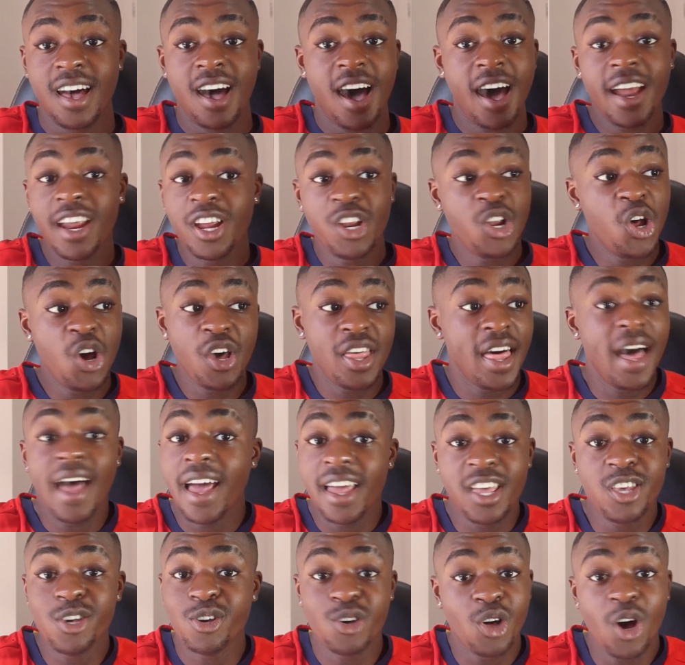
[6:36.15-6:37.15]
I didn't know
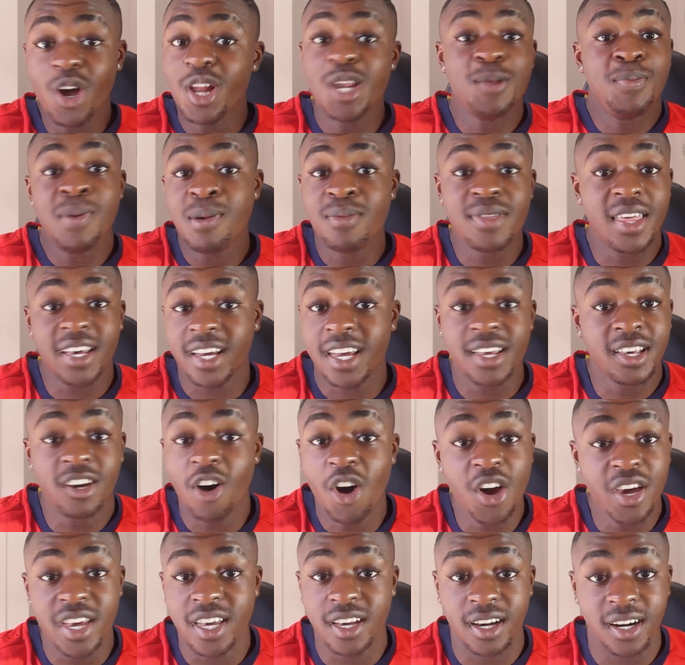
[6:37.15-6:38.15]
that you only people that can
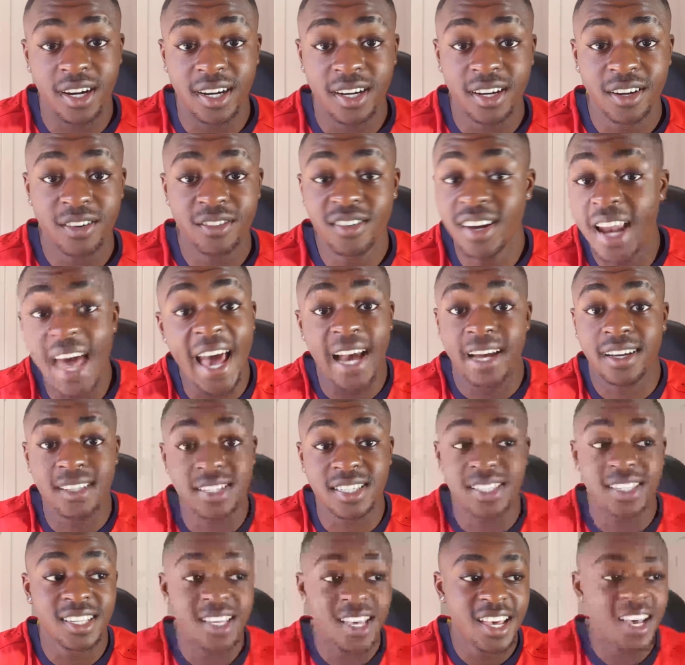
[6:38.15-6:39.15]
go here.
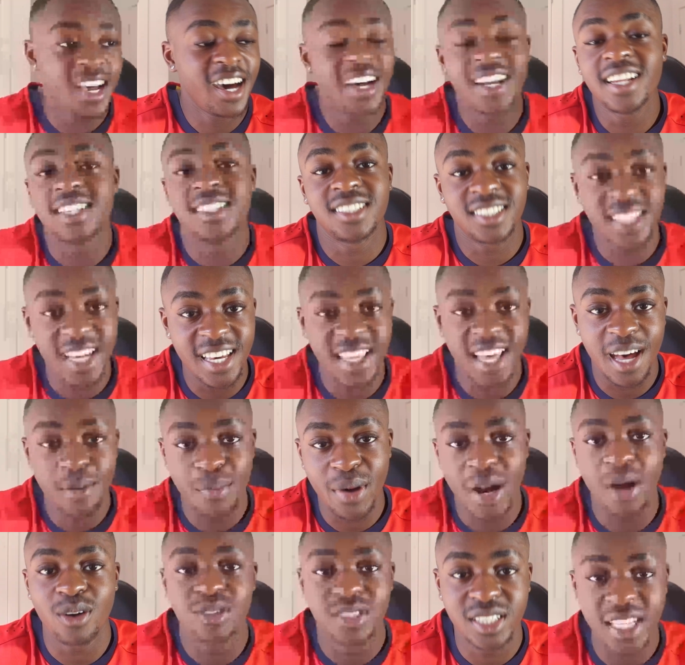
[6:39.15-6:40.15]
Relax. I didn't say that,
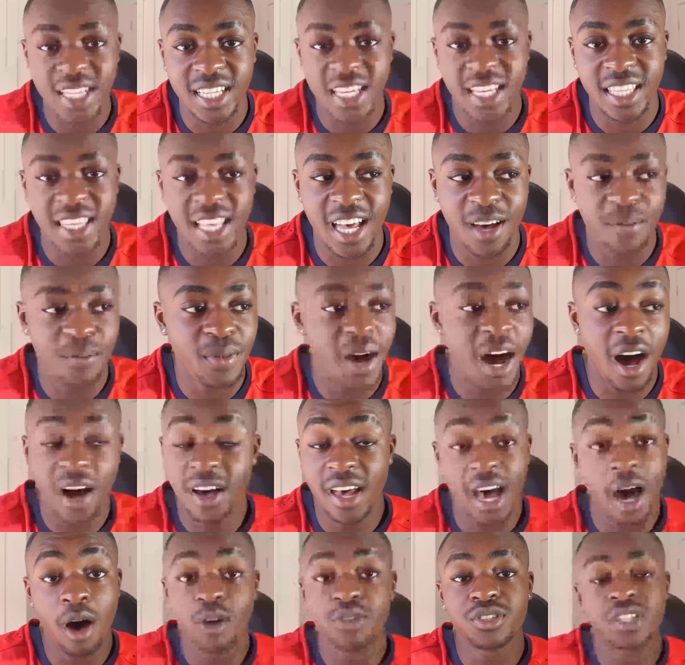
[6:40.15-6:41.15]
but I was thinking that.
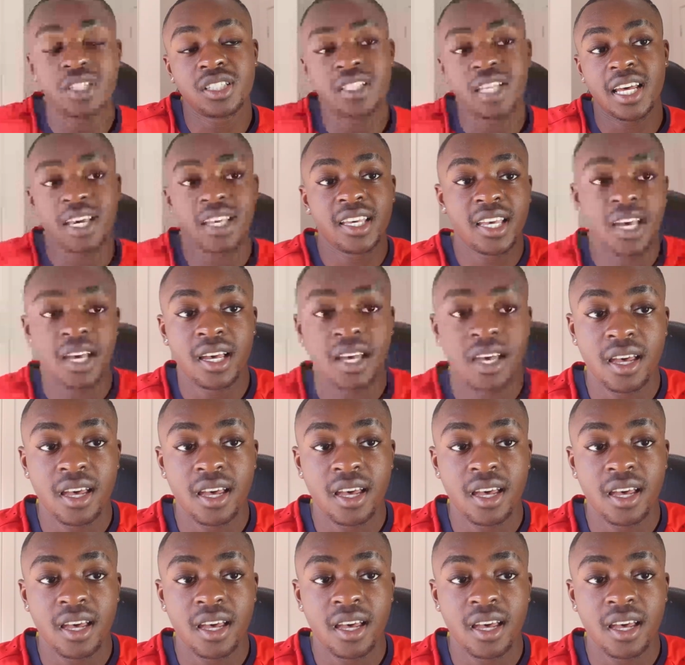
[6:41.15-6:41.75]
I was just like,